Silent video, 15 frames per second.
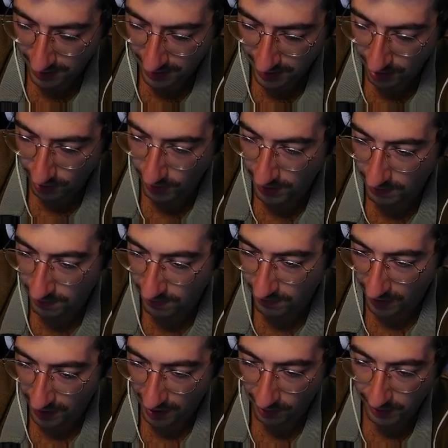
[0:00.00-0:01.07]
You know what?
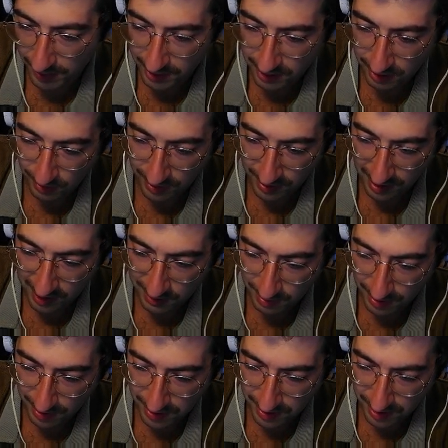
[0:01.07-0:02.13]
Fine. I will use the one that this
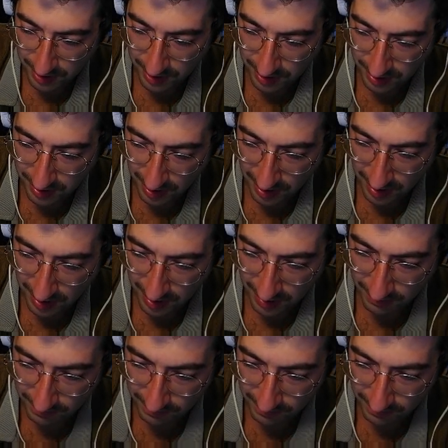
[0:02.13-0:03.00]
person just decided to...